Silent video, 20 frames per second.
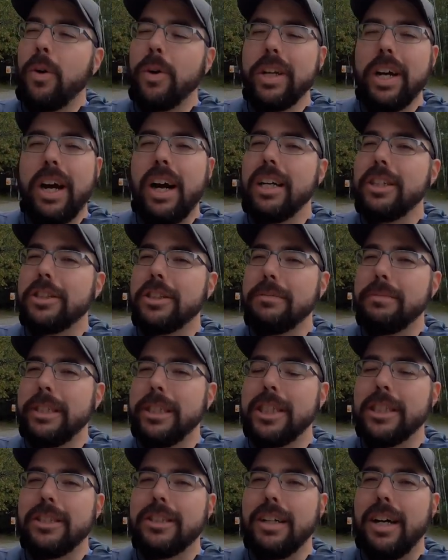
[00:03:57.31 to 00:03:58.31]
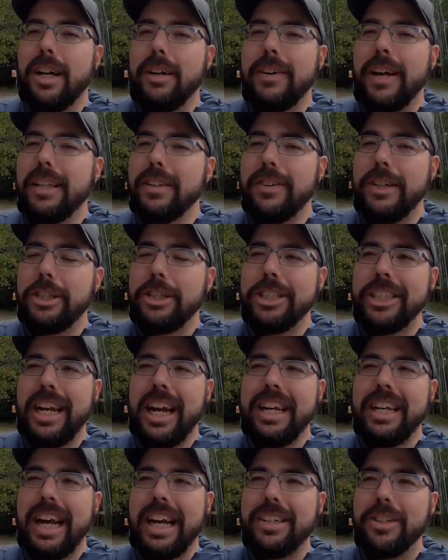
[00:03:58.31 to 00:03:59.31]
only one hundred meters of elevation
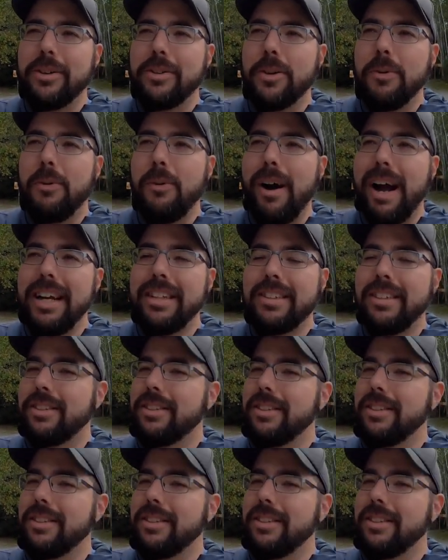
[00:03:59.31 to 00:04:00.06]
gain. I don't know why it's